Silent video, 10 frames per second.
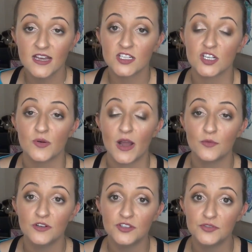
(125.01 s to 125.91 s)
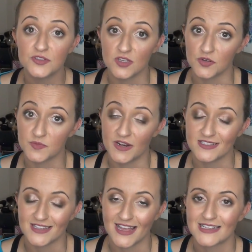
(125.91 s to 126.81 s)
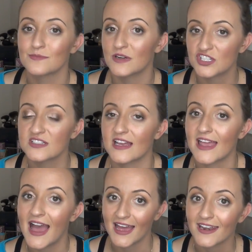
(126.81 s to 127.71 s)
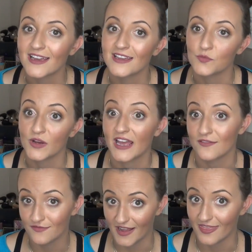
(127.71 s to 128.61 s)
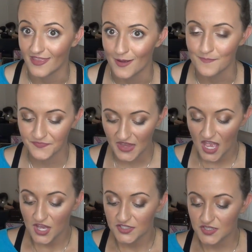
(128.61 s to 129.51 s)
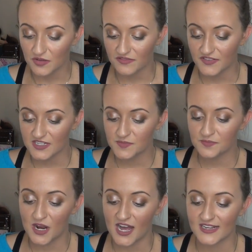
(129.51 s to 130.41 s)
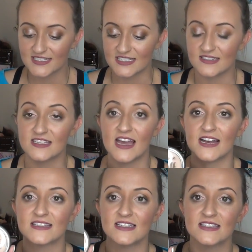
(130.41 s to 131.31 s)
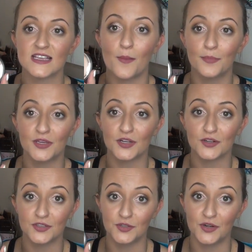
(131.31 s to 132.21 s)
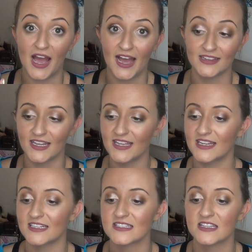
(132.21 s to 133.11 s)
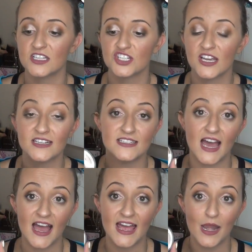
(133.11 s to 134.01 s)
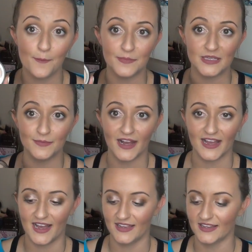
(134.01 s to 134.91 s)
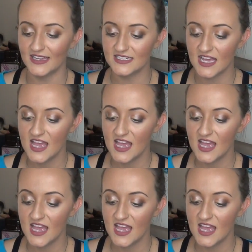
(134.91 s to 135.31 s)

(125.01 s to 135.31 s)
So I will use those pricing as much as I can and when I find them. So the first product is the Essence Pure Nude Highlight and it's in the shade 10 Be My Highlight.